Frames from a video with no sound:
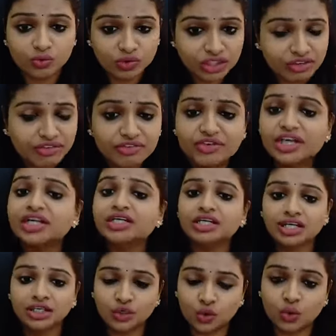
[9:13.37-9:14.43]

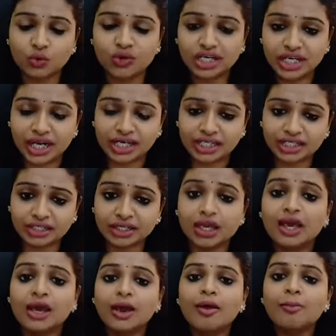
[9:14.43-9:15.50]
different in
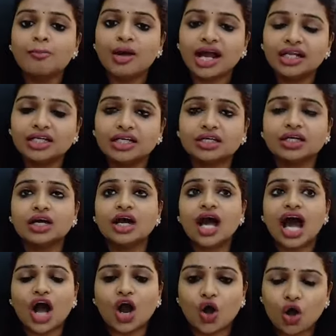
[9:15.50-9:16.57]
COVID-19, but
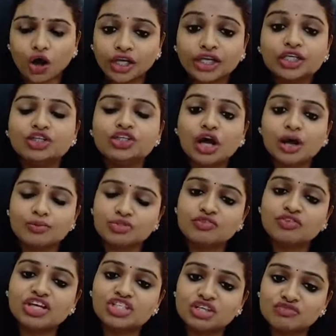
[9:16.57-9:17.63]
according to the
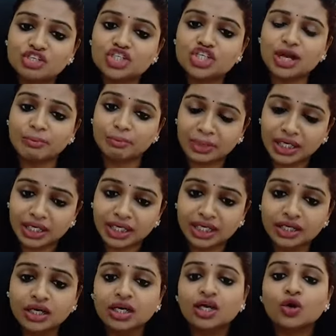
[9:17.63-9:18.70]
observation which I
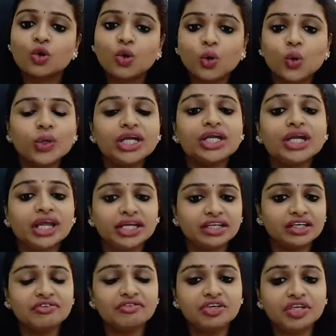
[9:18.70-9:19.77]
made,
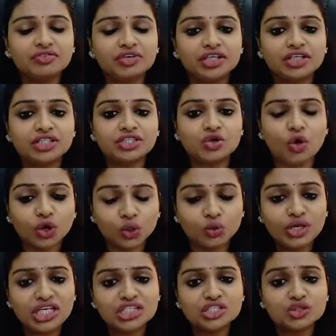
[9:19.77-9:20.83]
COVID-19 fever is
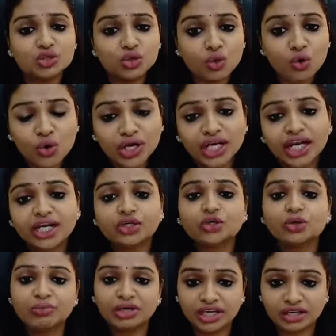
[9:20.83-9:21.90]
always low grade
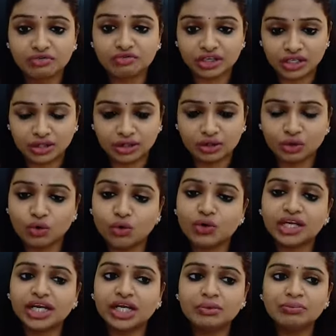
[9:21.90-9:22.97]
to begin with. Low
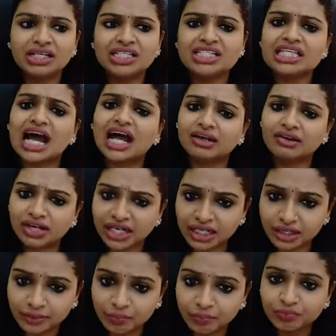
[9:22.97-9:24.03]
grade means
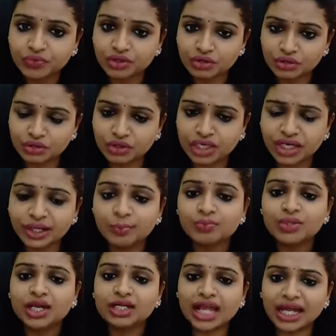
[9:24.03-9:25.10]
100, okay,
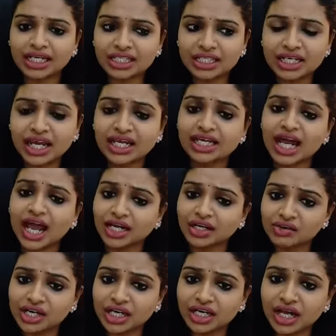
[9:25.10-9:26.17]
99,
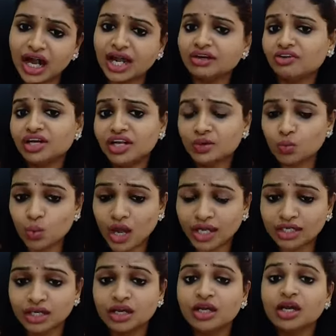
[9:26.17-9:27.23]
100,
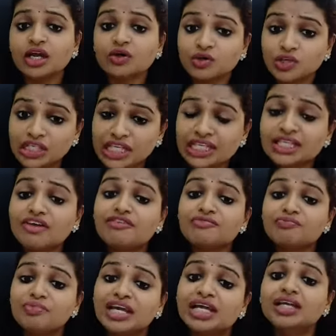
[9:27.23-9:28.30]
101 in
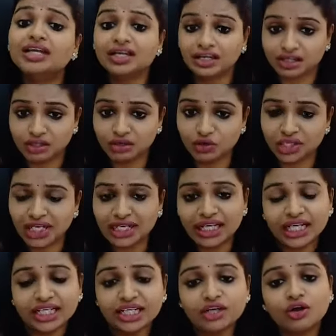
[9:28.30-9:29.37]
the beginning, okay.
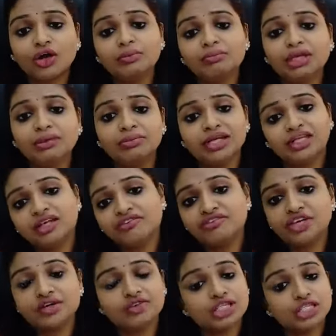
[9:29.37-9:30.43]
Later on, maybe the
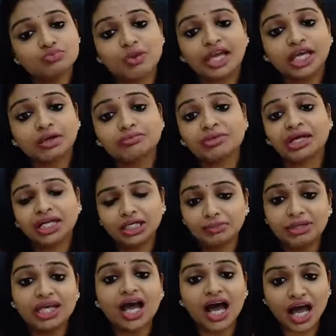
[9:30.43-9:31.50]
fever spike might
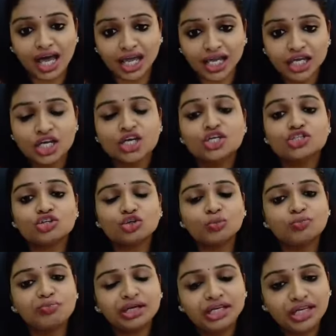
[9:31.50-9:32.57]
be high. So
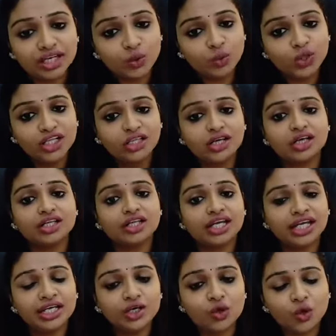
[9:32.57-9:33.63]
to begin with,
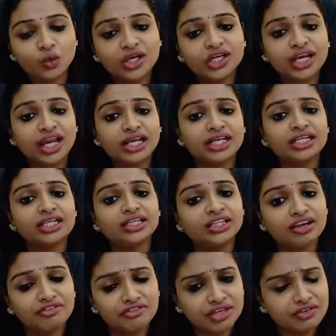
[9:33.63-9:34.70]
in COVID-19,
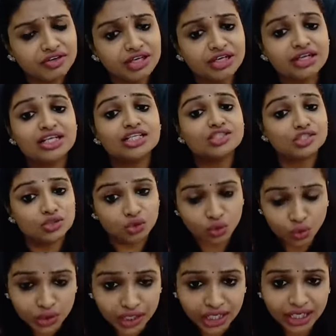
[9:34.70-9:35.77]
the fever is
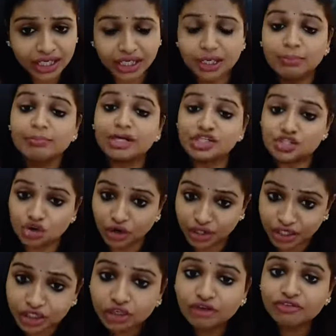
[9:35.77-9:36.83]
low grade in
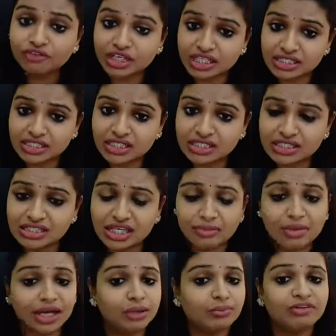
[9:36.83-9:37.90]
majority of cases. There
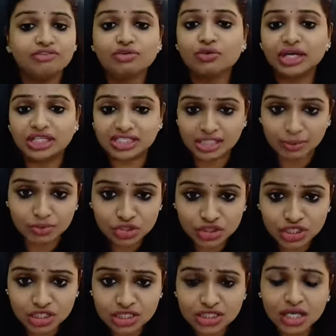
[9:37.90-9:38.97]
might be few
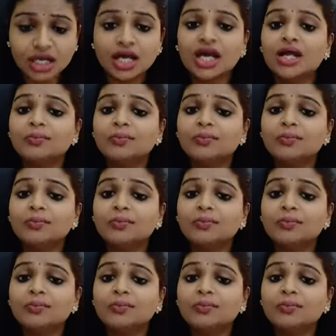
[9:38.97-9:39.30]
exceptions.